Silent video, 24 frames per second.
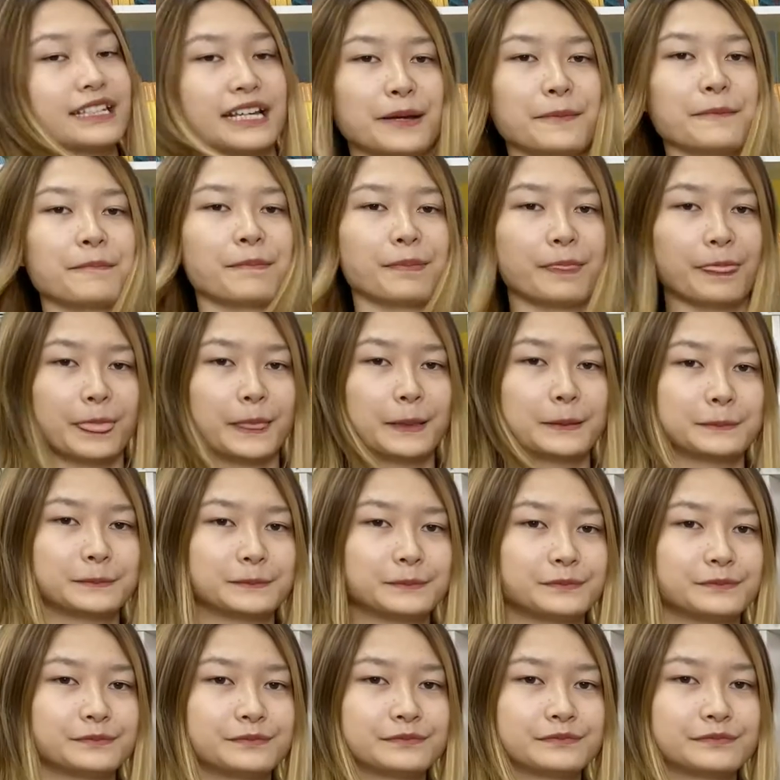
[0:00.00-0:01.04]

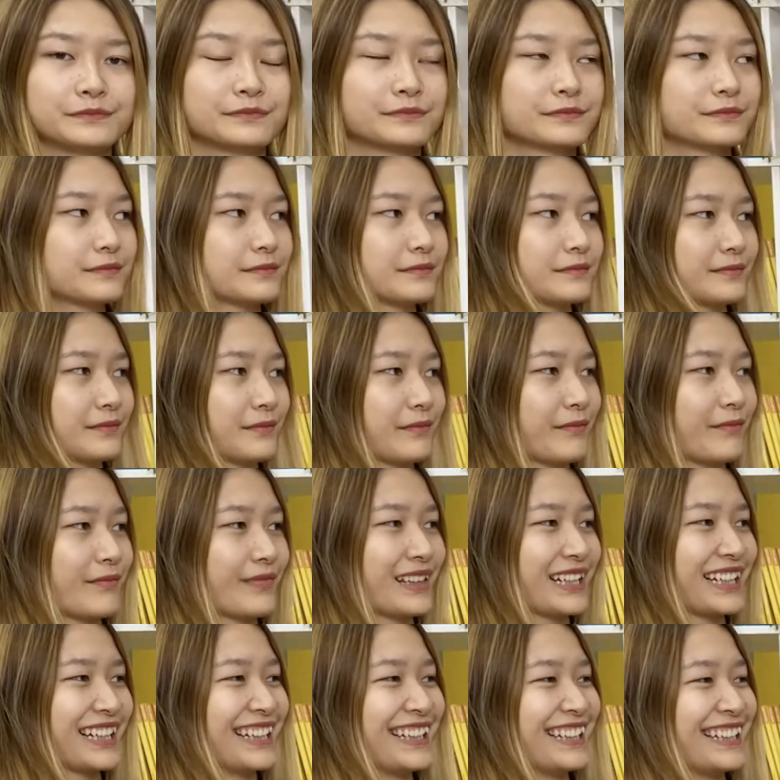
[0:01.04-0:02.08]

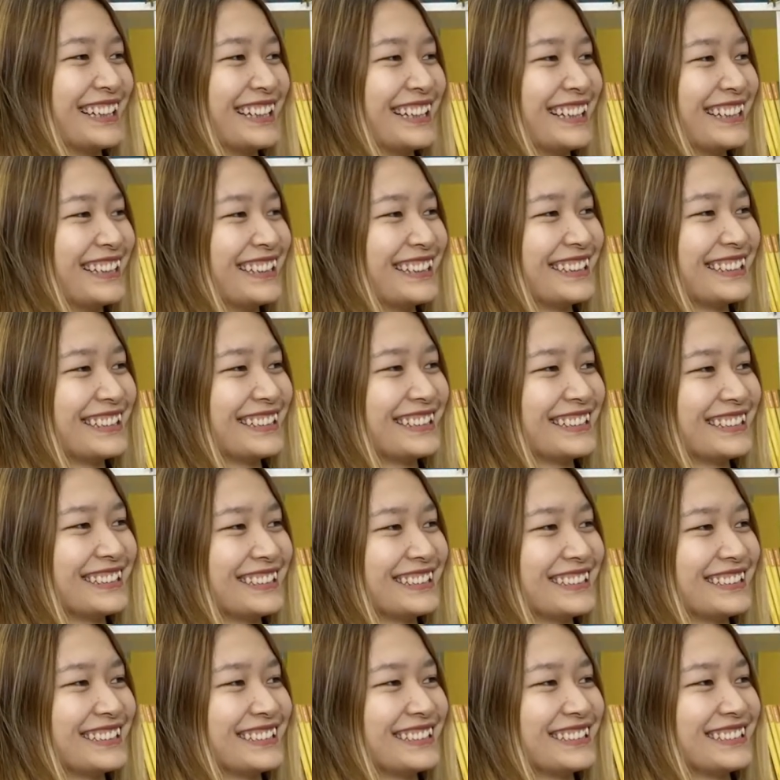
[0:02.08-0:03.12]

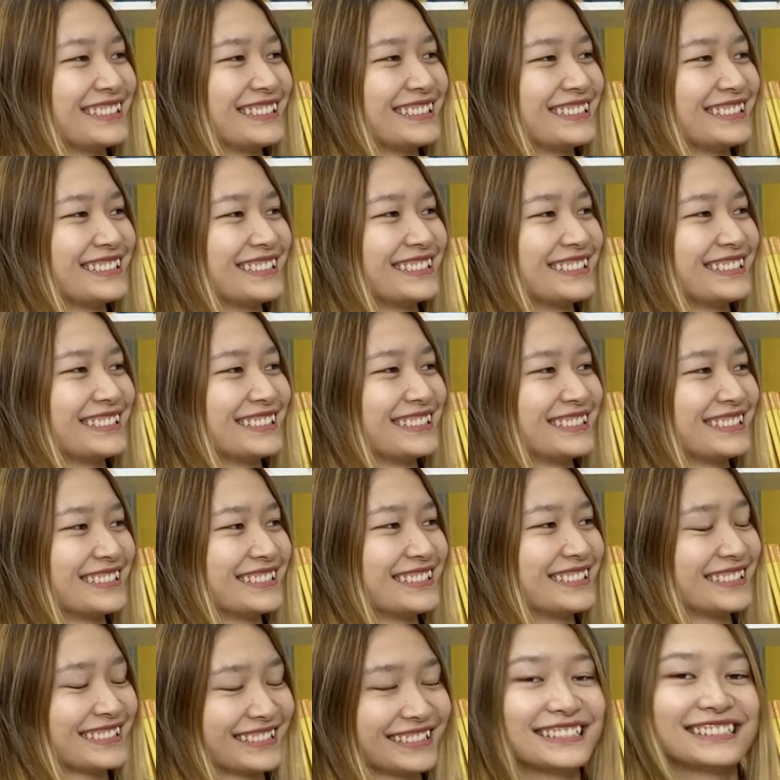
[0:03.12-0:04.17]

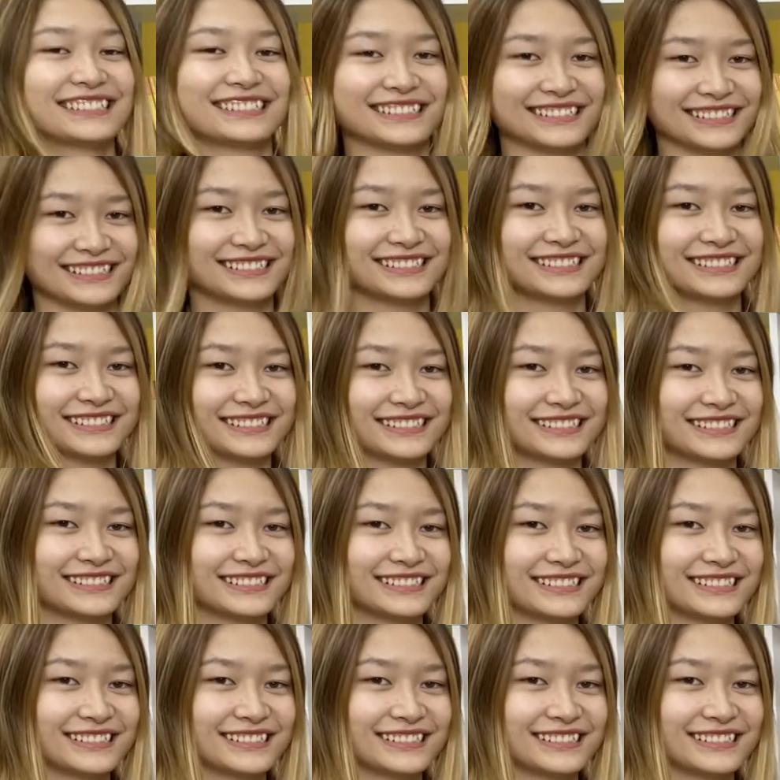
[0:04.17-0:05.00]
[no speech]